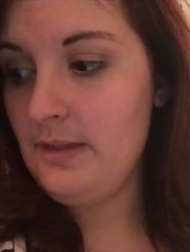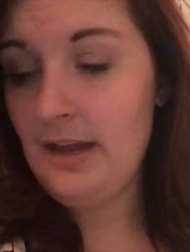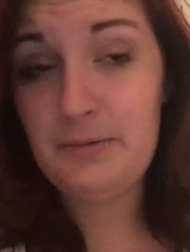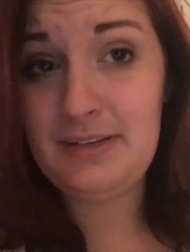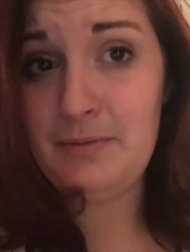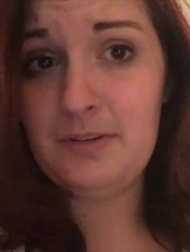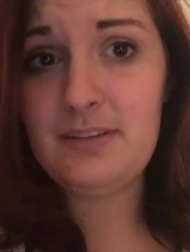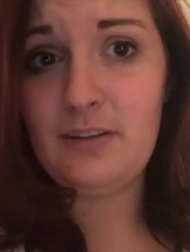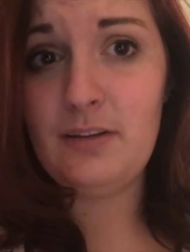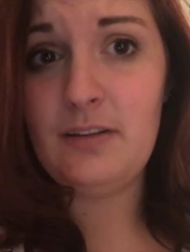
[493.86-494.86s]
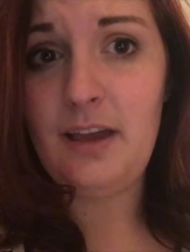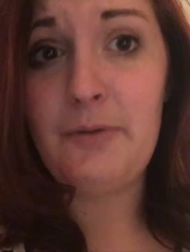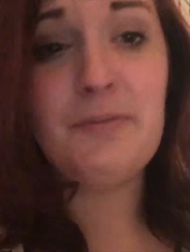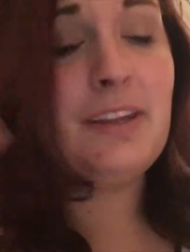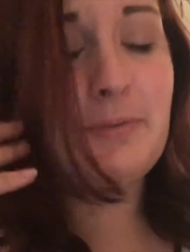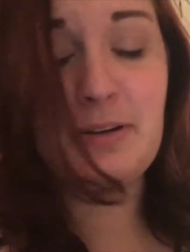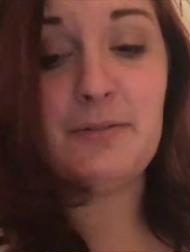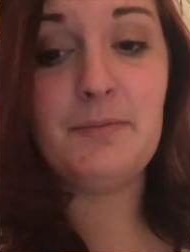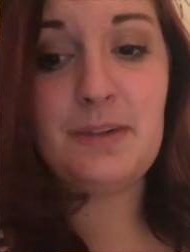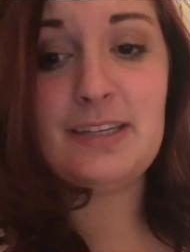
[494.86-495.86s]
I was able to, I really want
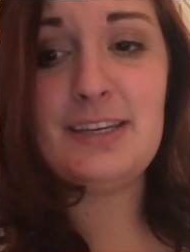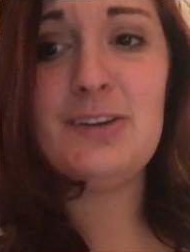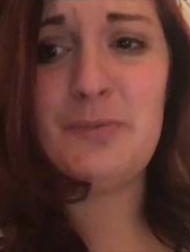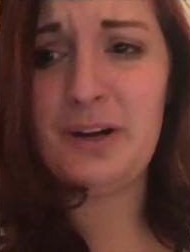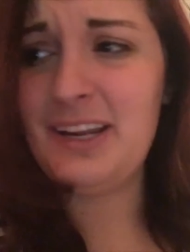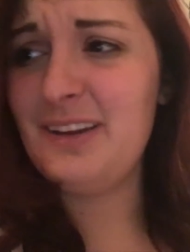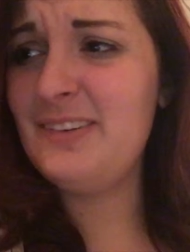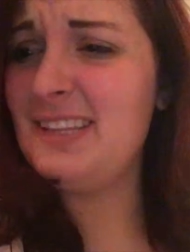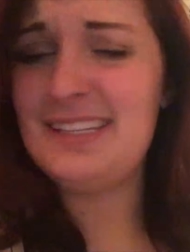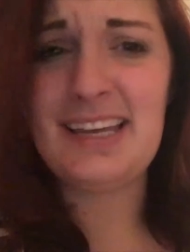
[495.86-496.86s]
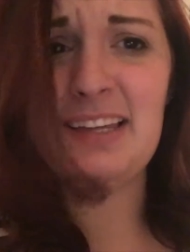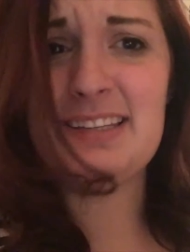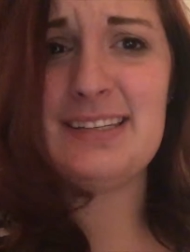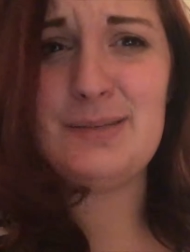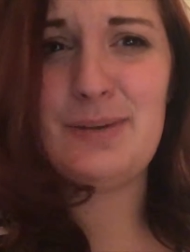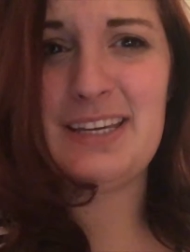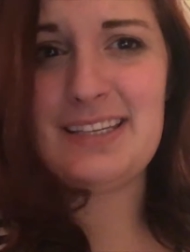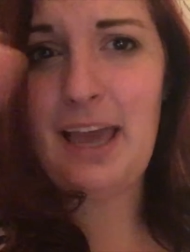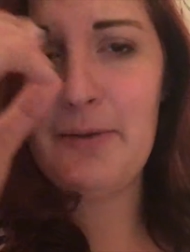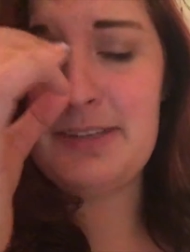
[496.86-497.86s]
to continue working with these skeletons
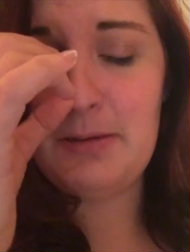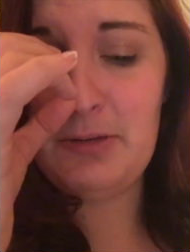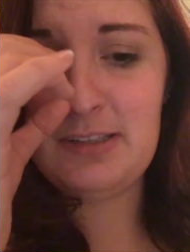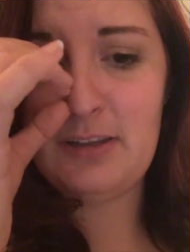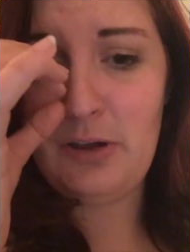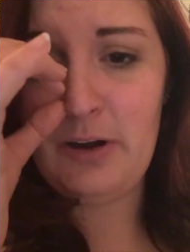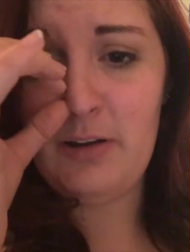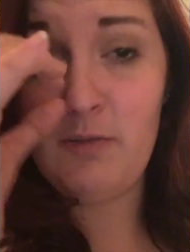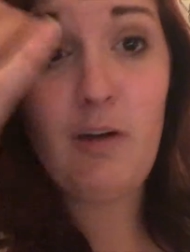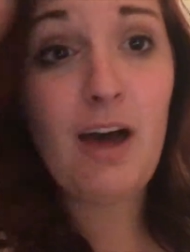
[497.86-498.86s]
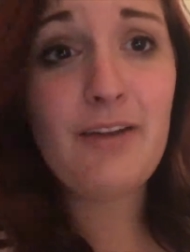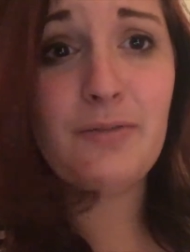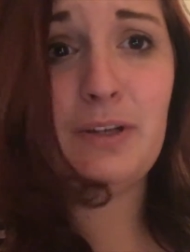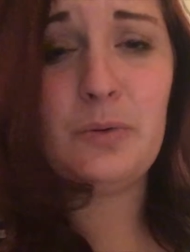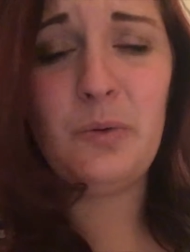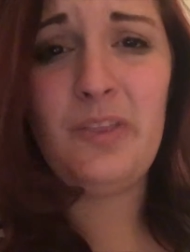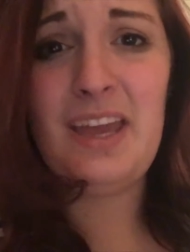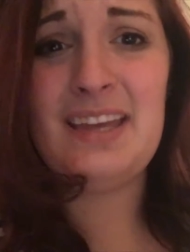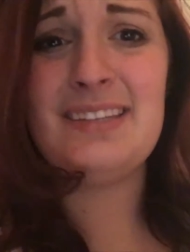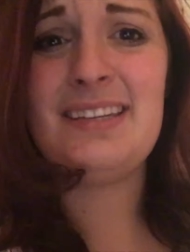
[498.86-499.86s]
because I was able to learn a lot of really cool
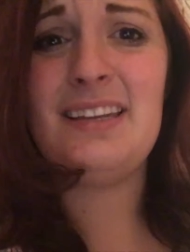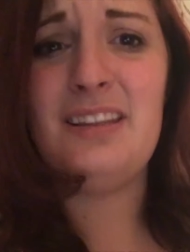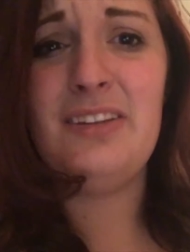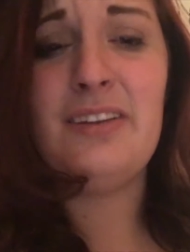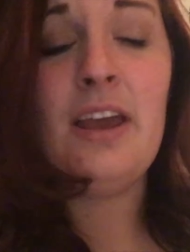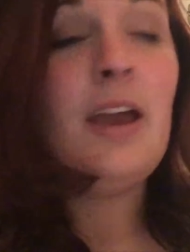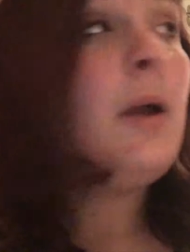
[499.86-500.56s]
things and